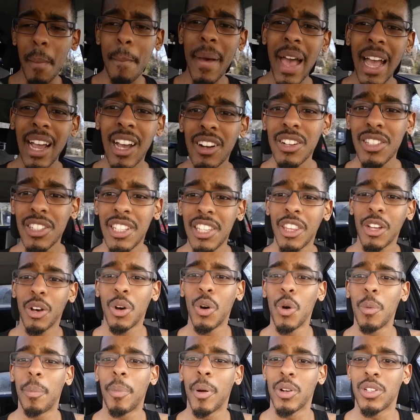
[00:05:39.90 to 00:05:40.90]
back onto the
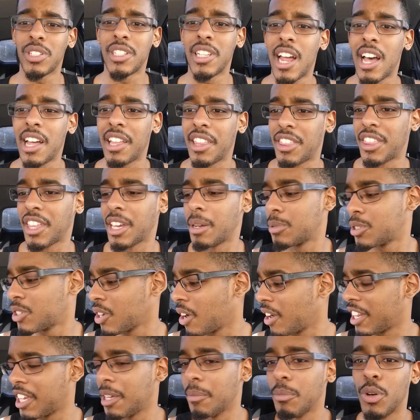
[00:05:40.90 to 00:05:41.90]
whole personality thing. I'm
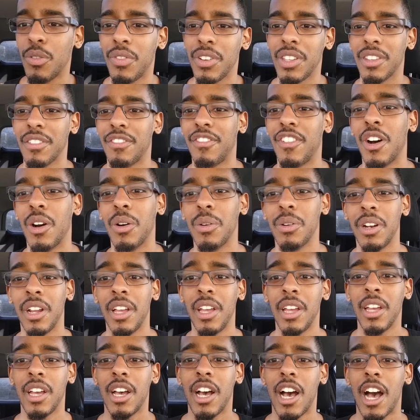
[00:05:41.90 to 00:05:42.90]
sorry I keep moving the
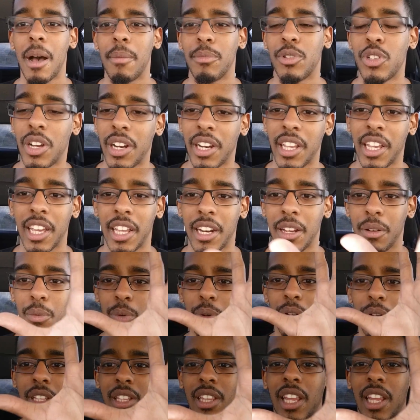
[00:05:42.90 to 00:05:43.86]
phone. I'm trying to get it where